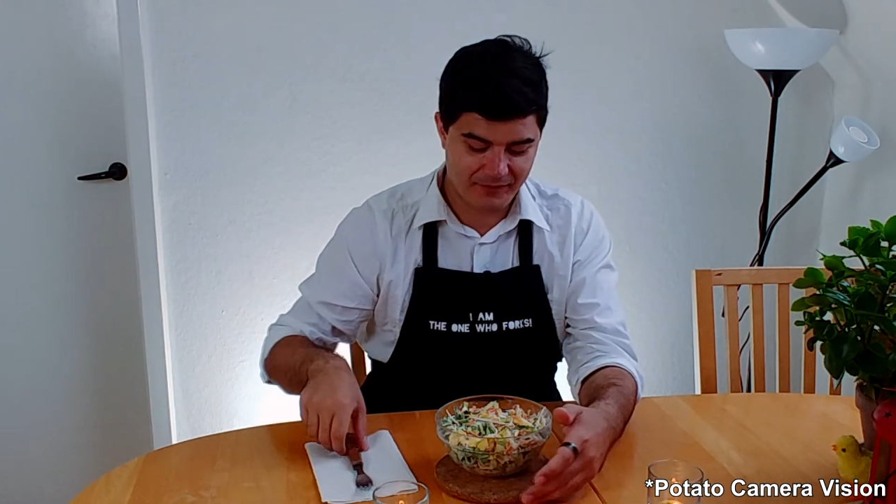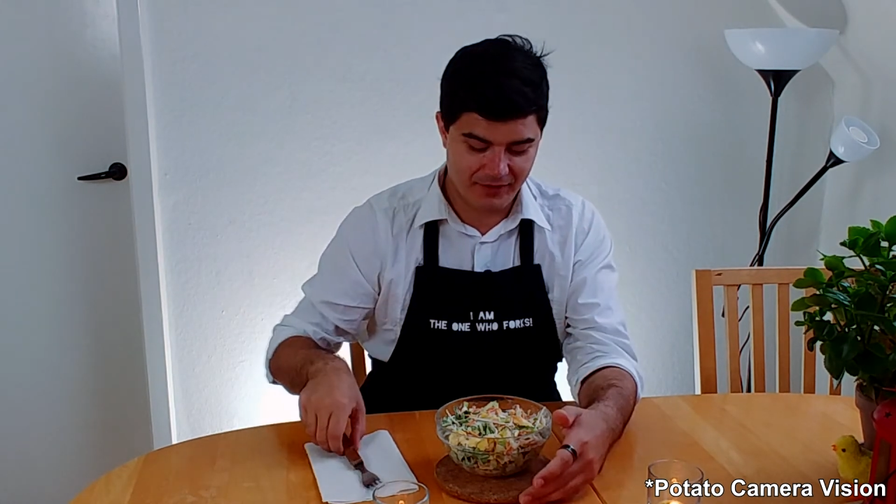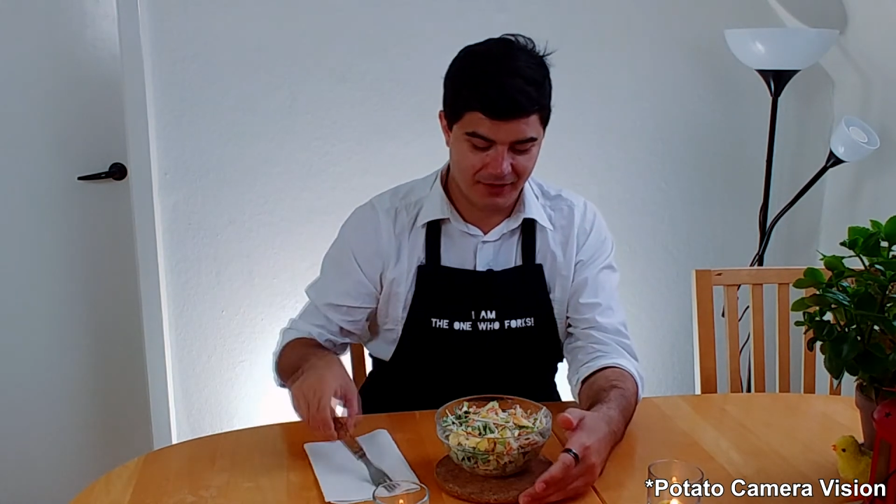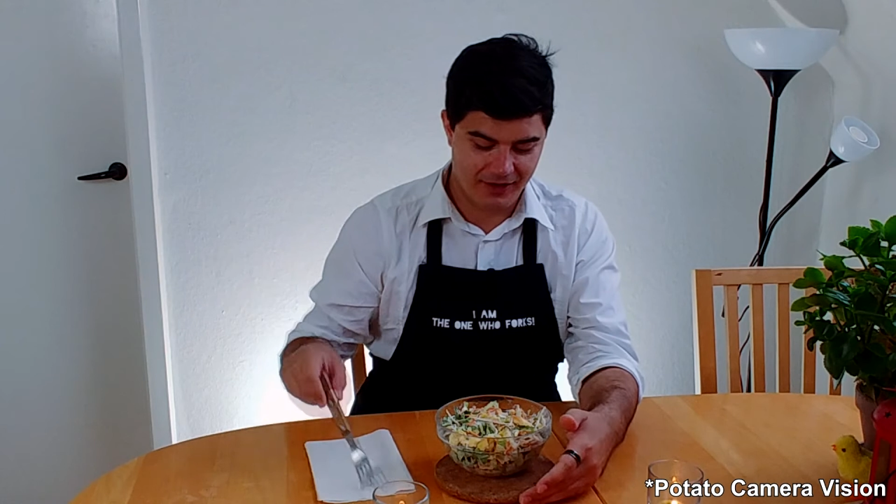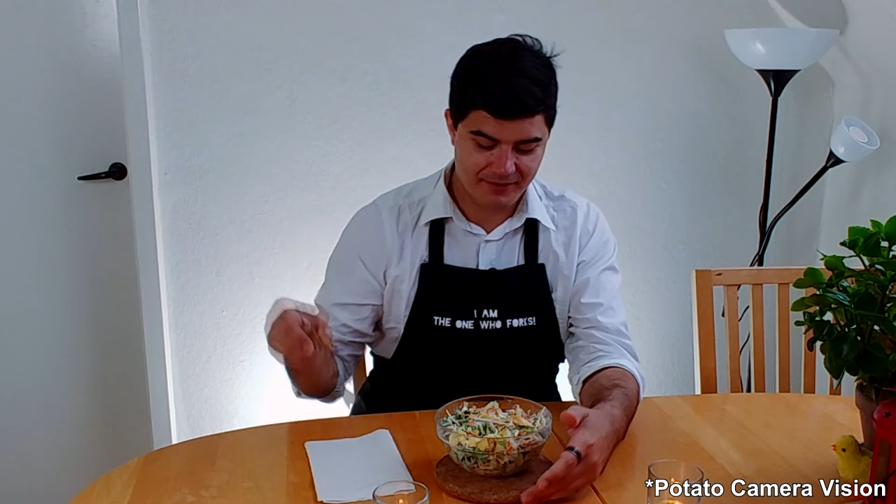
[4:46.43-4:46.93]

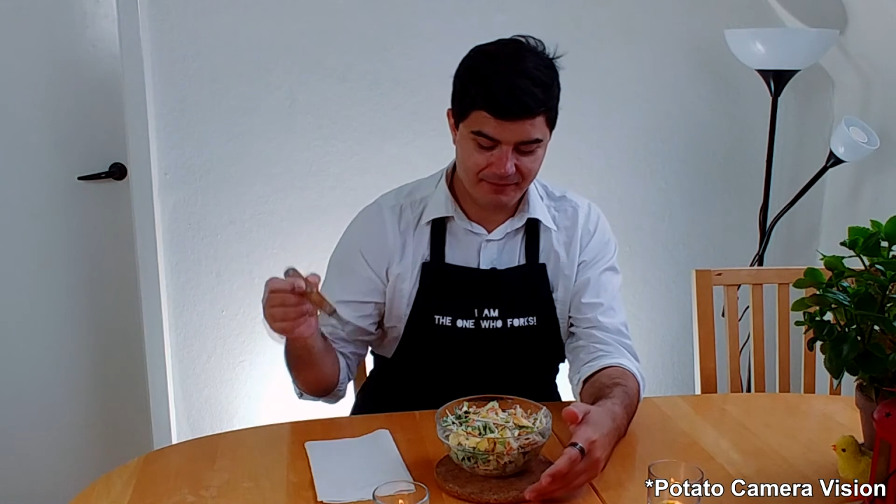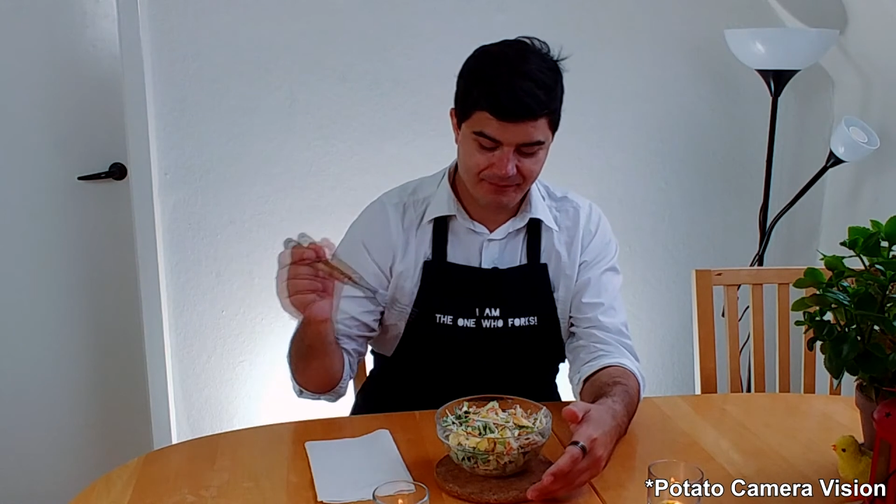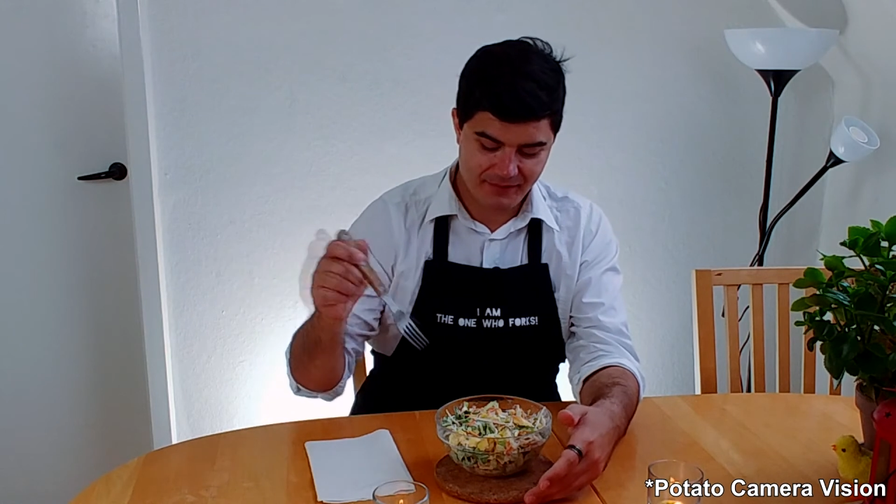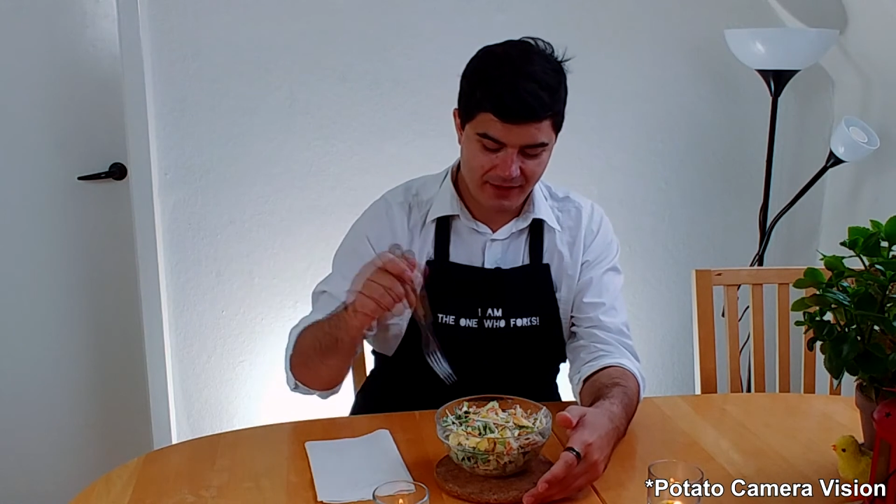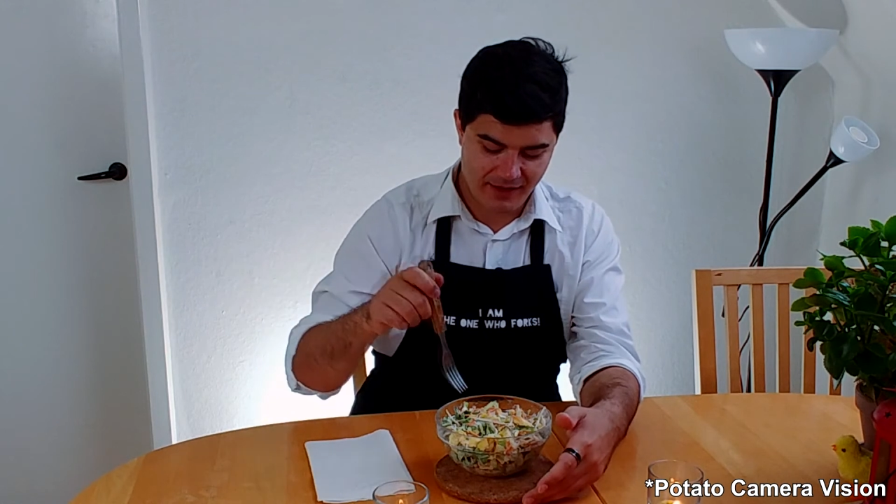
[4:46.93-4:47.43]
lot,
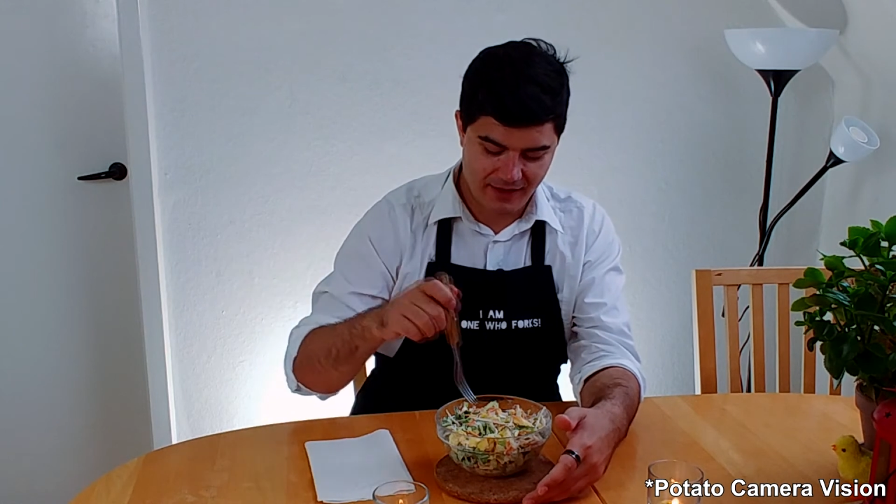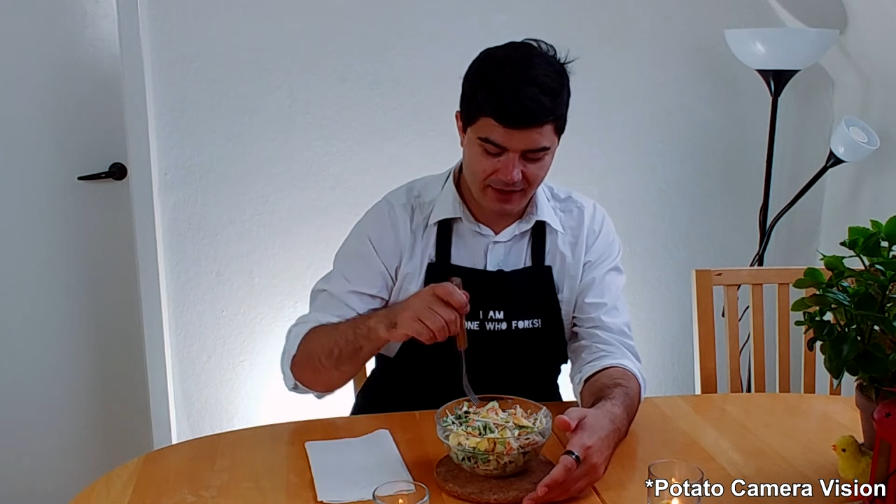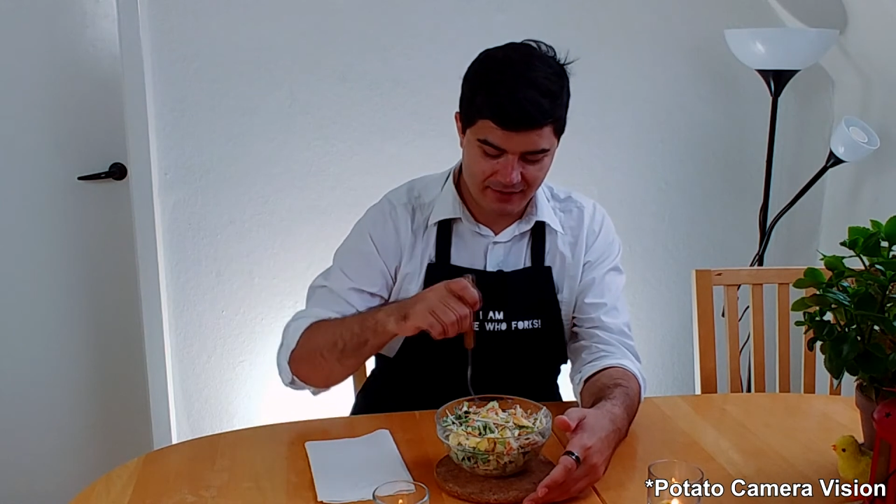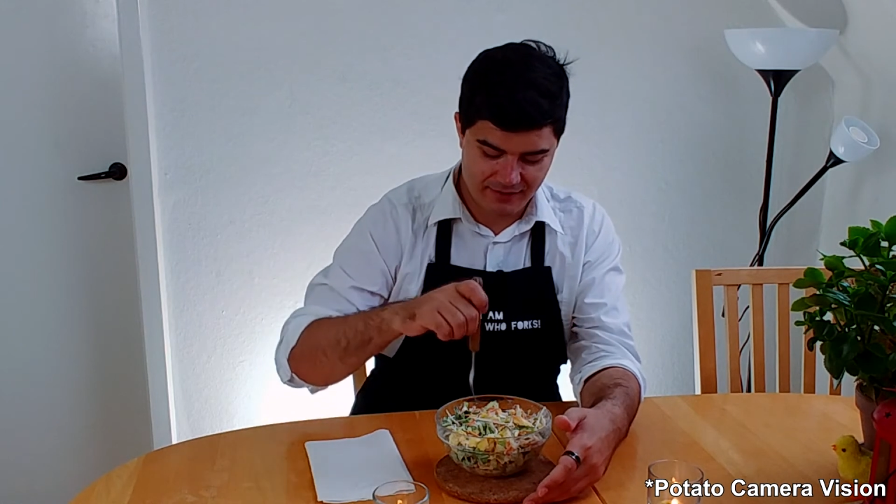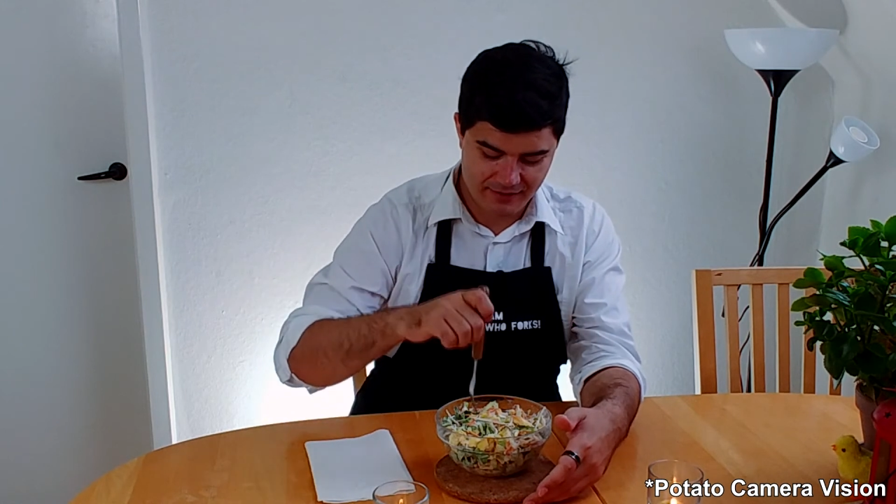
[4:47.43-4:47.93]
and